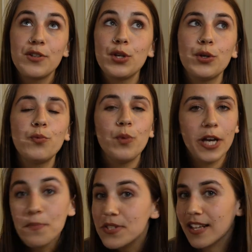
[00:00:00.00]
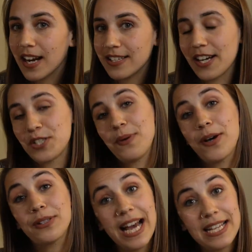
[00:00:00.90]
2 WIPs that I talked
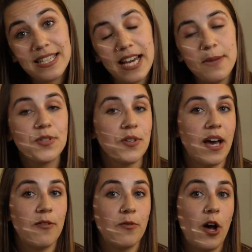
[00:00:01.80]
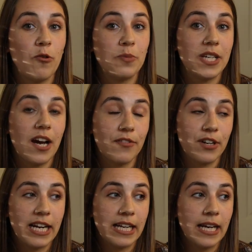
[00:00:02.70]
about last time, so that I will be
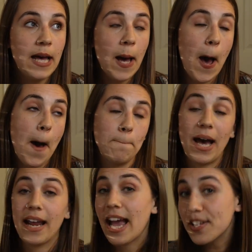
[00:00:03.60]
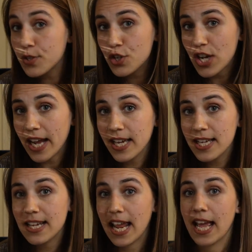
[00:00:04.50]
covering my Esther
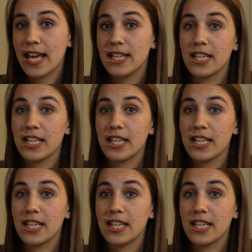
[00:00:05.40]
Jacket and